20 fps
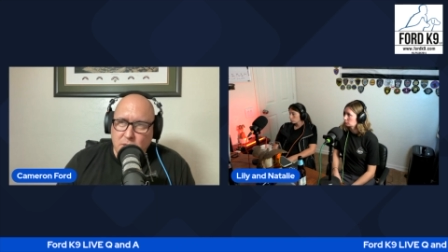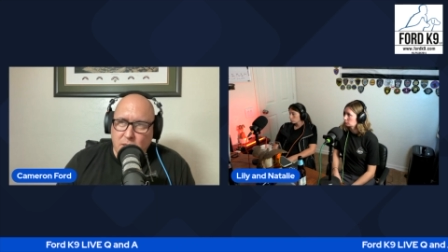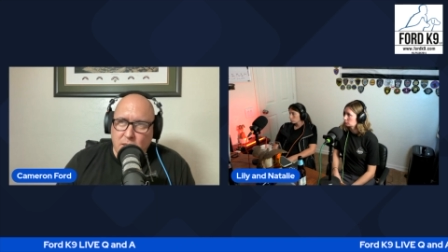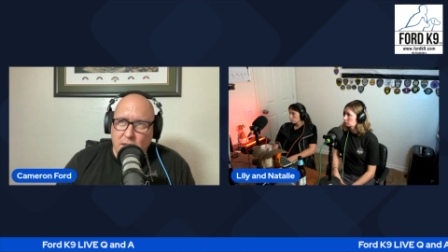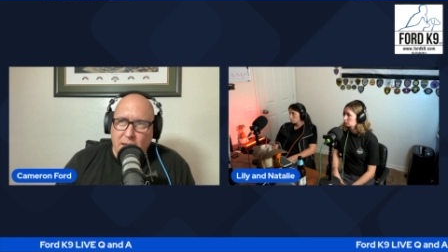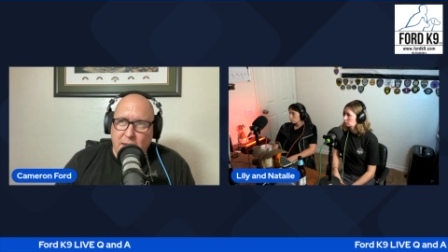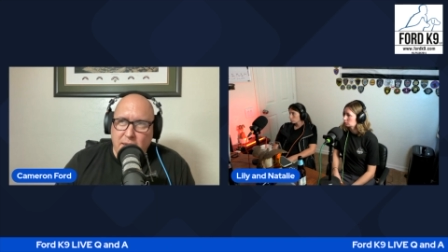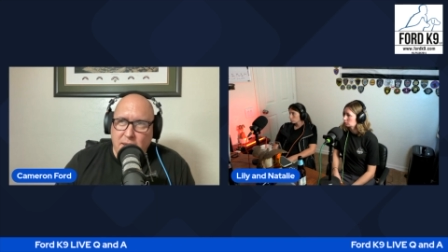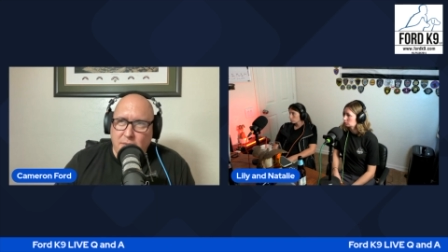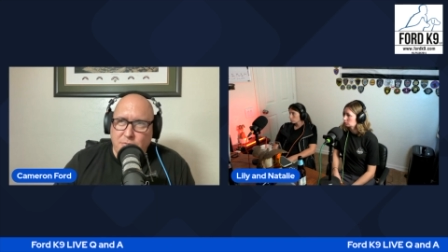
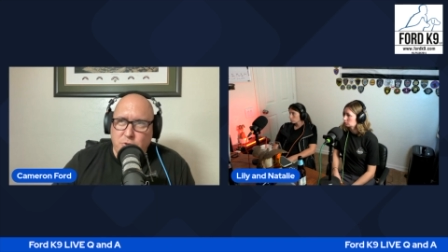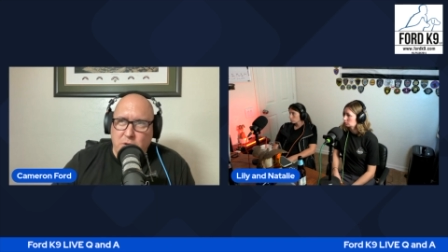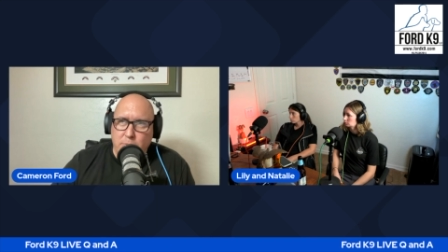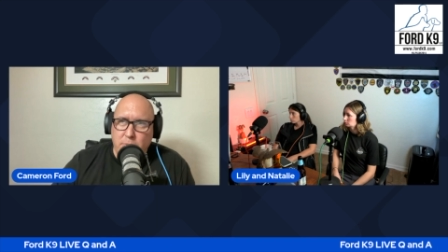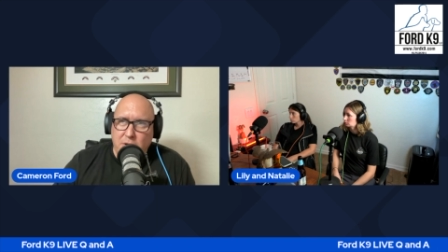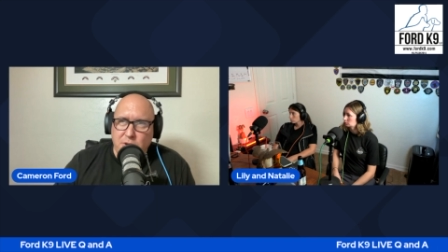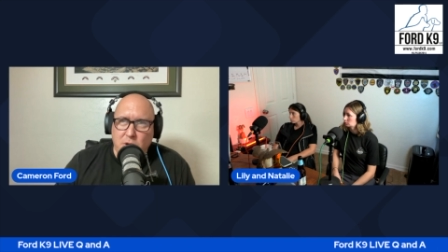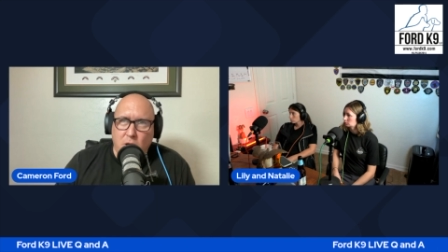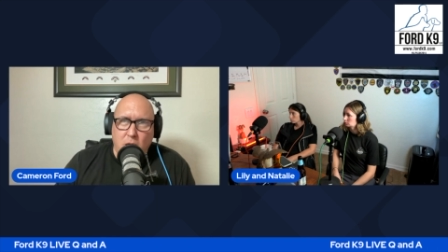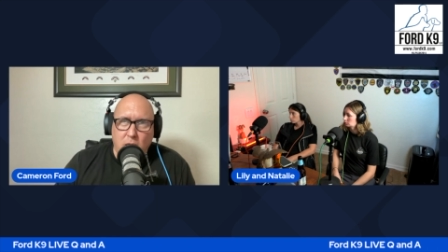I've trained
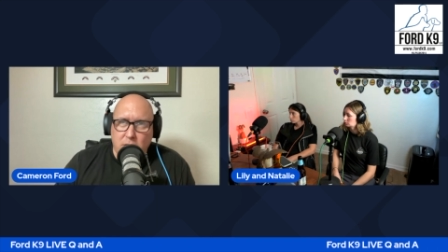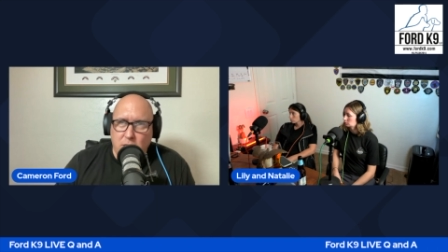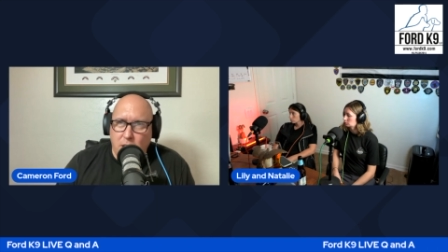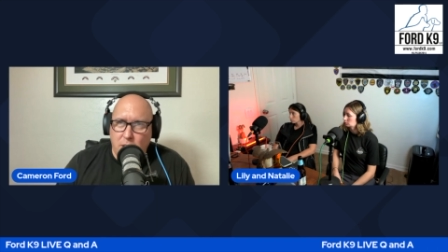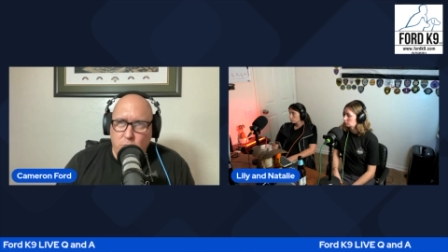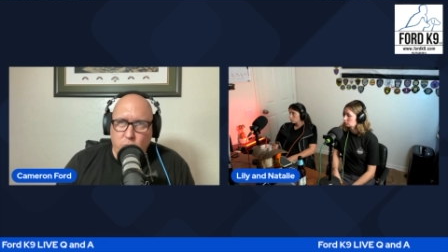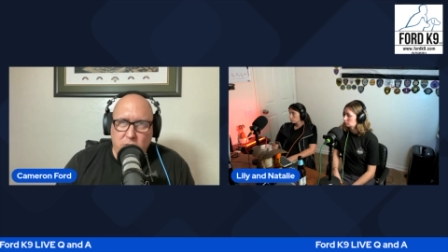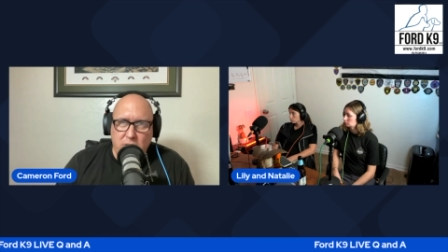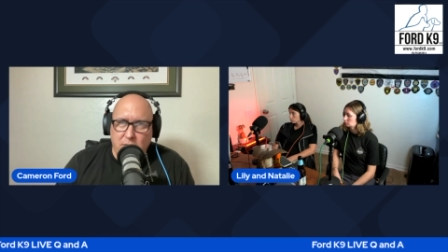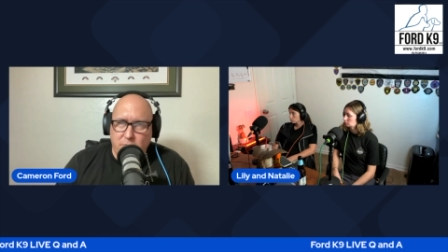my dog
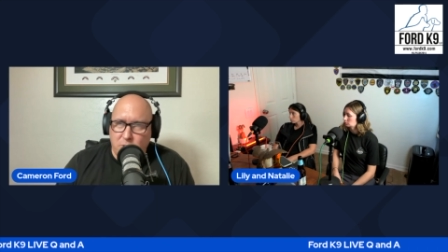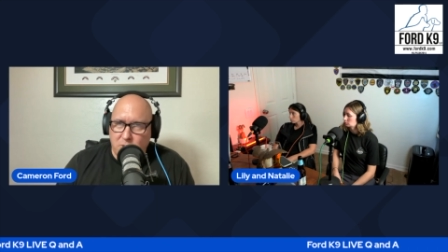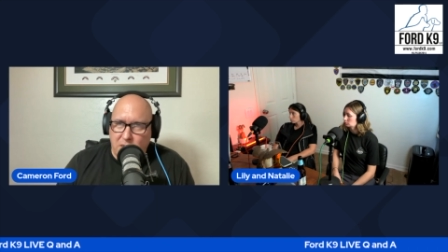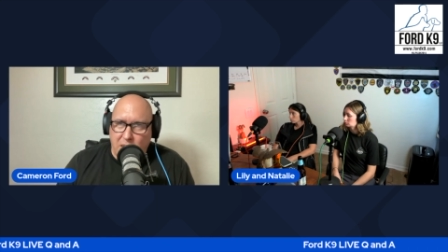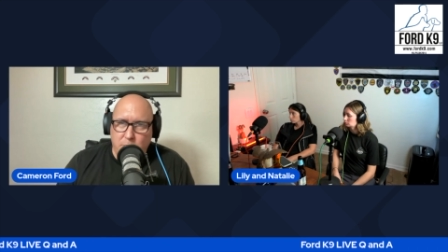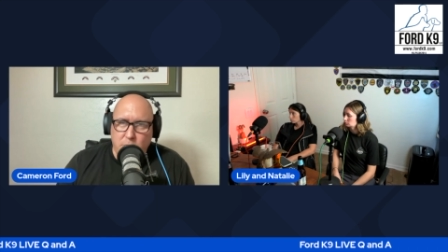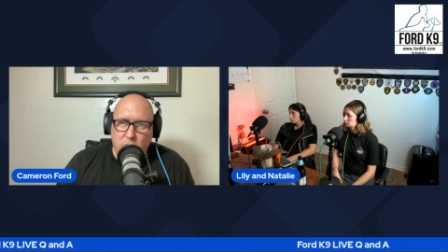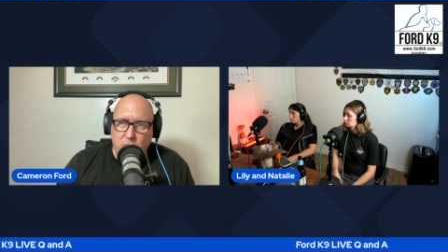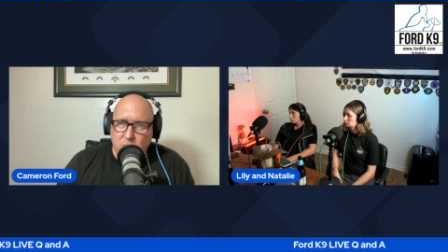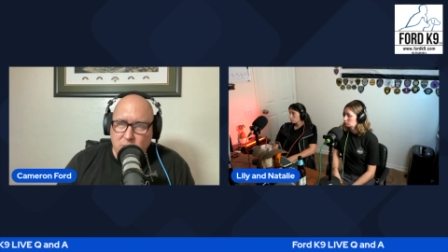on whatever the
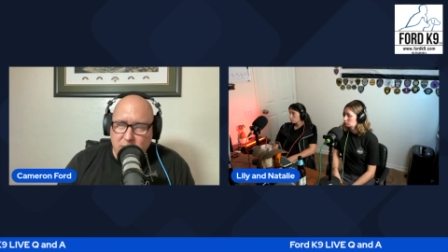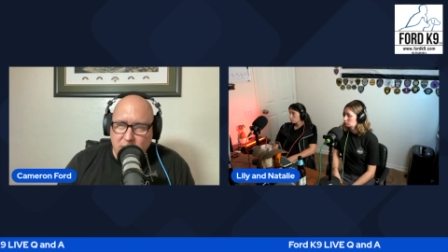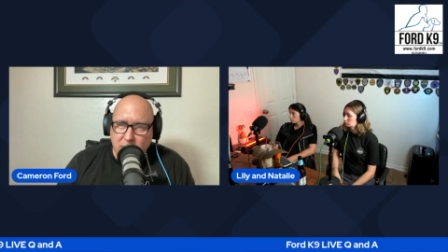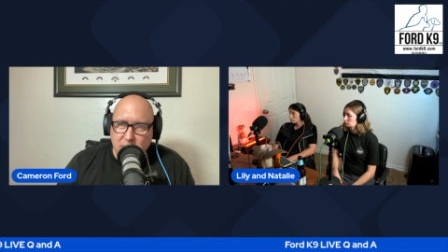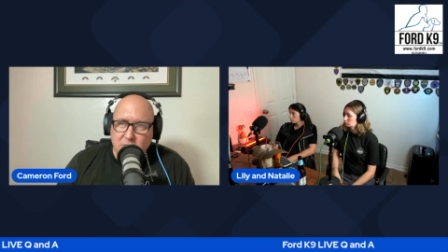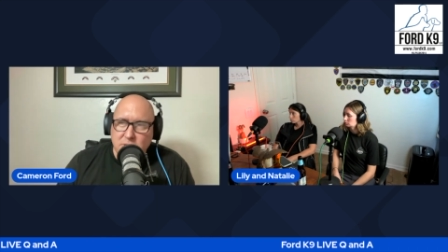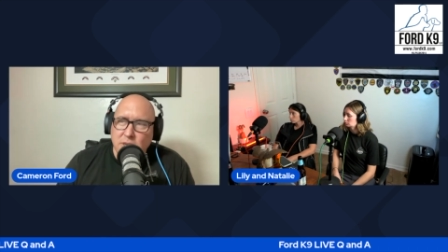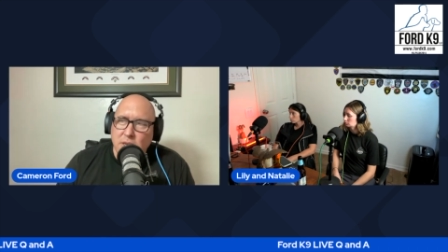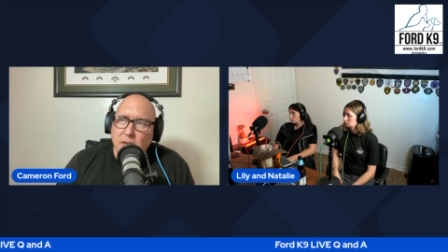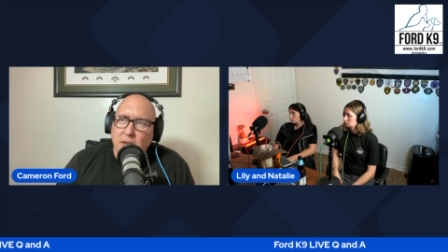chemical
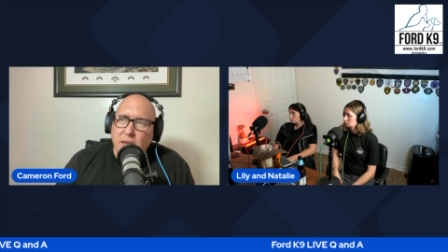is,